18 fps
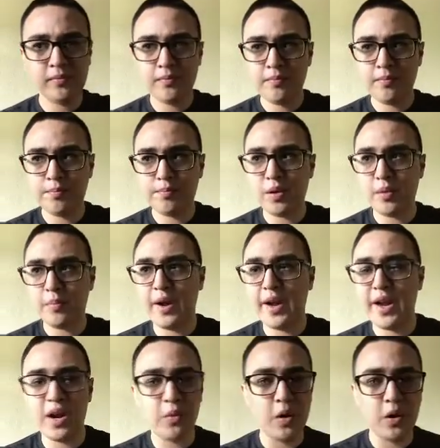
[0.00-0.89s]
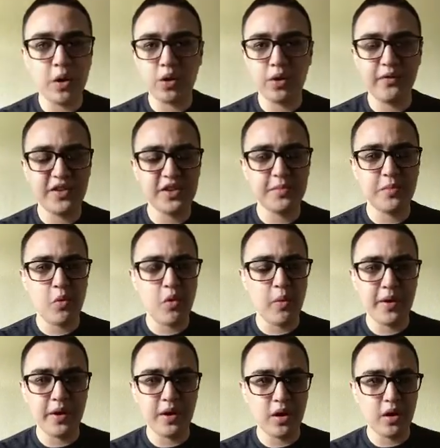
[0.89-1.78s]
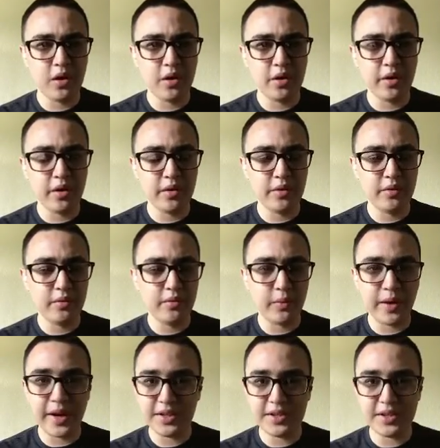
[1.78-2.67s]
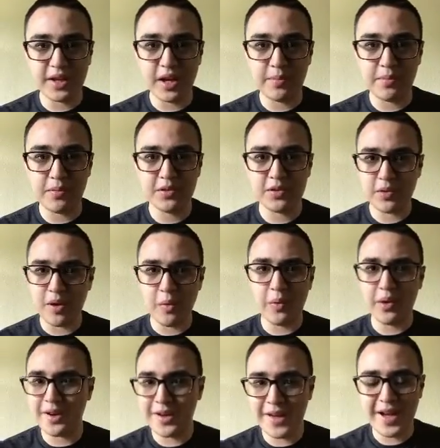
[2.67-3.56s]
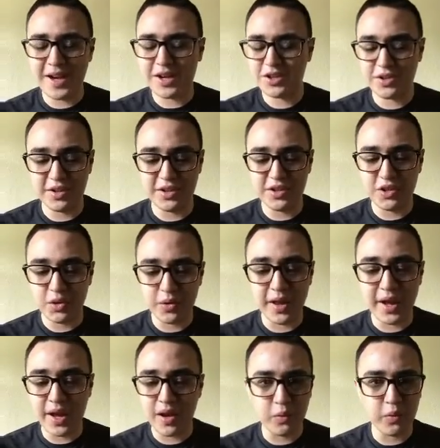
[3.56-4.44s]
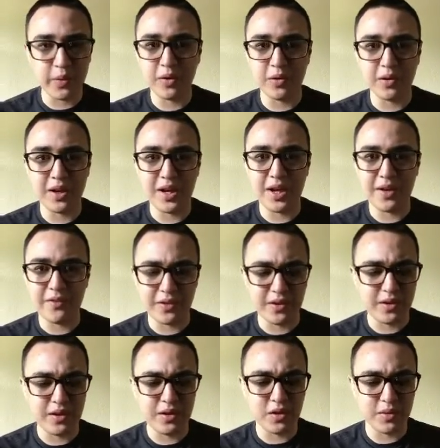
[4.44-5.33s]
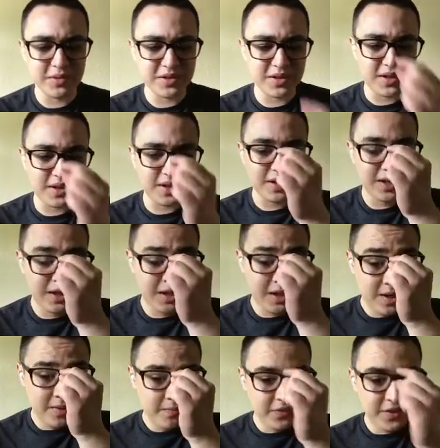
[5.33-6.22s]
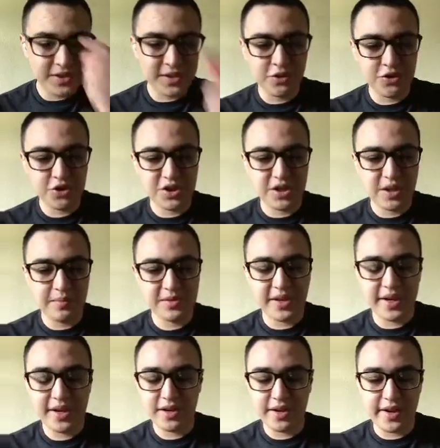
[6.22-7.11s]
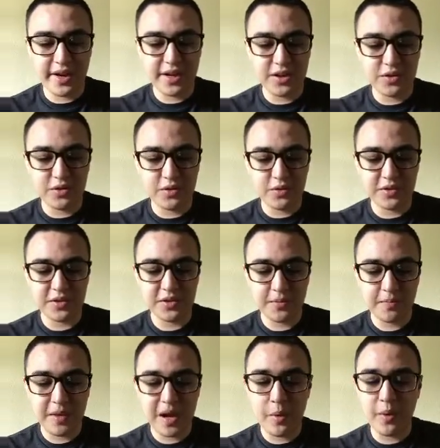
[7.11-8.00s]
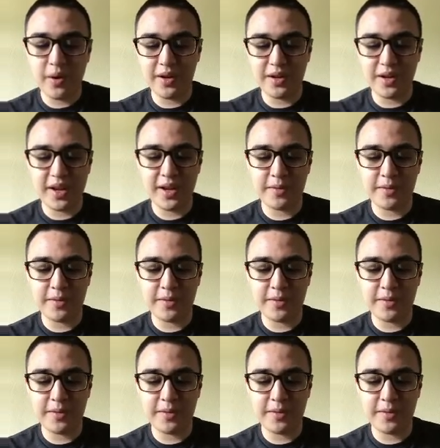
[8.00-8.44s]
but my Airwalker Invisible Woman aren't ranked up, so I wouldn't actually do that in real life, you know what I'm saying? These synergy teams I, I use, I want to like